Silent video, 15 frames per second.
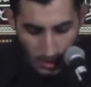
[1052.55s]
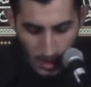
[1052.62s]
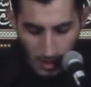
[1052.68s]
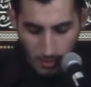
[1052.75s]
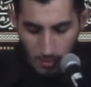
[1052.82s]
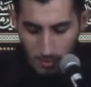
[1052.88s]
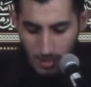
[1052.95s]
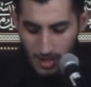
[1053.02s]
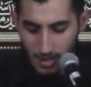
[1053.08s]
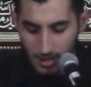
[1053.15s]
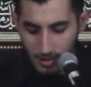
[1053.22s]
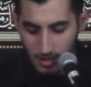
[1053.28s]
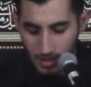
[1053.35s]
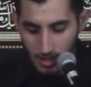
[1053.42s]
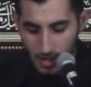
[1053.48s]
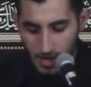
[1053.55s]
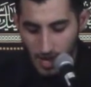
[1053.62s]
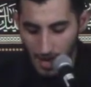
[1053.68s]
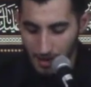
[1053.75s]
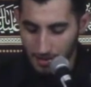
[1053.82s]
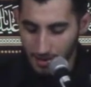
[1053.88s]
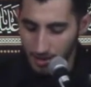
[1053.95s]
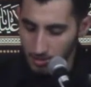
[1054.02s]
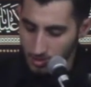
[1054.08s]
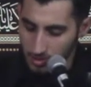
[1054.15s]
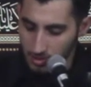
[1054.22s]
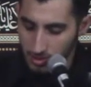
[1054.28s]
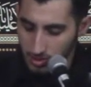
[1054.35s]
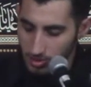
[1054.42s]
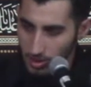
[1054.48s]
he went back, and now
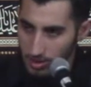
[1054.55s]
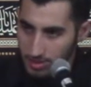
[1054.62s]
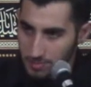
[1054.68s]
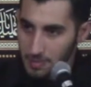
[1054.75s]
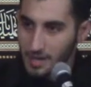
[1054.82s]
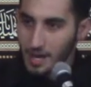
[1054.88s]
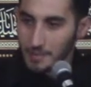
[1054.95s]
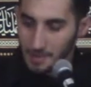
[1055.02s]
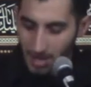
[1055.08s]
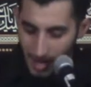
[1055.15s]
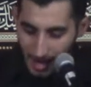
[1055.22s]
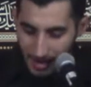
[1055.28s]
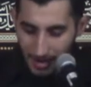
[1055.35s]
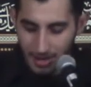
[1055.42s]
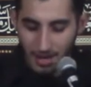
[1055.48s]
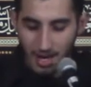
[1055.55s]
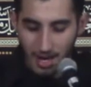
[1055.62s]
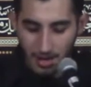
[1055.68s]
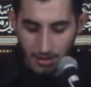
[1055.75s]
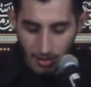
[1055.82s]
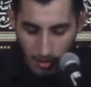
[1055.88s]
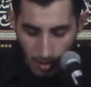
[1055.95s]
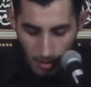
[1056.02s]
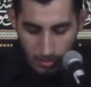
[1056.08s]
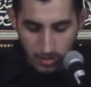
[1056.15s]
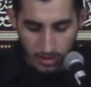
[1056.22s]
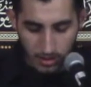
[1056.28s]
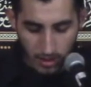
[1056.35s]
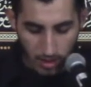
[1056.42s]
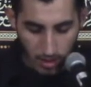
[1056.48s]
it's it's becoming harder and harder. They're
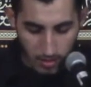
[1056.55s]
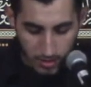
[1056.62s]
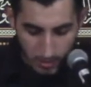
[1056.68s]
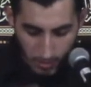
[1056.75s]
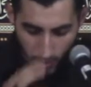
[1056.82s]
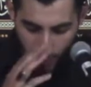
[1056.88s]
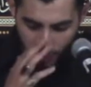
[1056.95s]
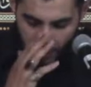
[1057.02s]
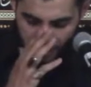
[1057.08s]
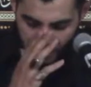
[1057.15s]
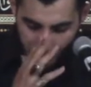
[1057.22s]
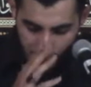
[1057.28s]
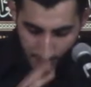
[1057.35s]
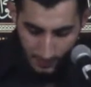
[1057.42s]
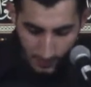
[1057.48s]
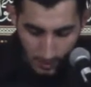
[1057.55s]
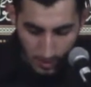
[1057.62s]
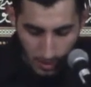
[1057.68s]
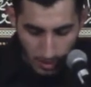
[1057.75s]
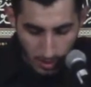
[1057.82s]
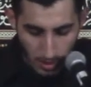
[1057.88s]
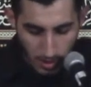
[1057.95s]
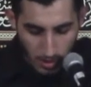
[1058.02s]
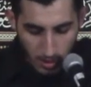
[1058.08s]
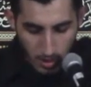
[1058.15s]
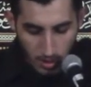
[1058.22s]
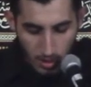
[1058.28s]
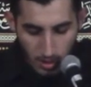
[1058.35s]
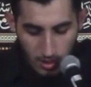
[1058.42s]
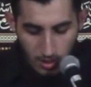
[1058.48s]
closing, they're closing more on him.
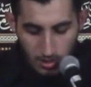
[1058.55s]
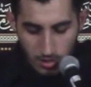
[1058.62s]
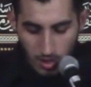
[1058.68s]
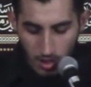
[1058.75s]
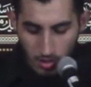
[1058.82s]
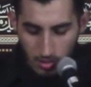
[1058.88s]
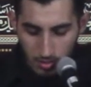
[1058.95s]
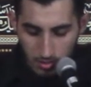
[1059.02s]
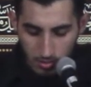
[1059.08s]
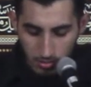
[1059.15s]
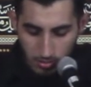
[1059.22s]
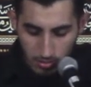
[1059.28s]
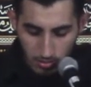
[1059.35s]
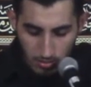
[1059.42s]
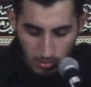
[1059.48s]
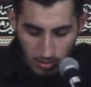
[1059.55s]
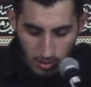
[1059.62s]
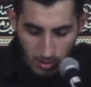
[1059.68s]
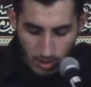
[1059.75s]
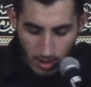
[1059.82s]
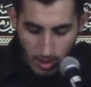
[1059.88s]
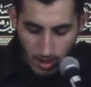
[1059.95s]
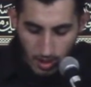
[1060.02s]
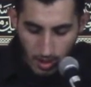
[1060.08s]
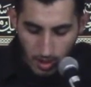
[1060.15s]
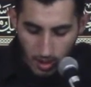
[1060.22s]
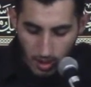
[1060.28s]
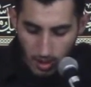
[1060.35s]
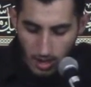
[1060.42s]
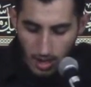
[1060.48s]
So
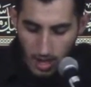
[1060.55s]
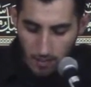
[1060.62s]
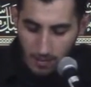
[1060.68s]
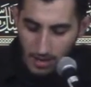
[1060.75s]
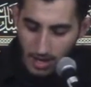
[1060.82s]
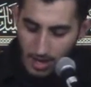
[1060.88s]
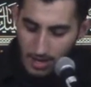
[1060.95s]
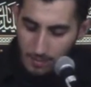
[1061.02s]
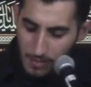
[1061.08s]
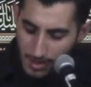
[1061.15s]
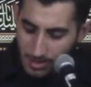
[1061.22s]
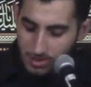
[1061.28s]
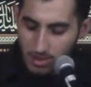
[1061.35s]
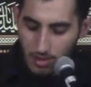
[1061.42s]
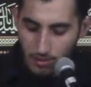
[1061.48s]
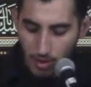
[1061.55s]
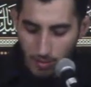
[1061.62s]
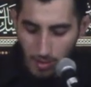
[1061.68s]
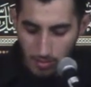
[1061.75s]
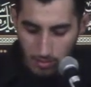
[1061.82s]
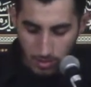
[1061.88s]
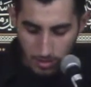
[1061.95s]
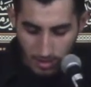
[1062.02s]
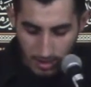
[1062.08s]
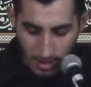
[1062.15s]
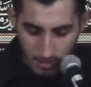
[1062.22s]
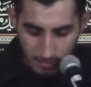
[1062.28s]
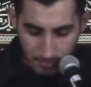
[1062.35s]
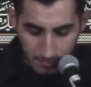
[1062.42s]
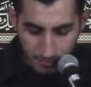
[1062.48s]
he, bega- he begins to invite people to
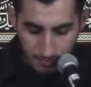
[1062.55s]
Islam.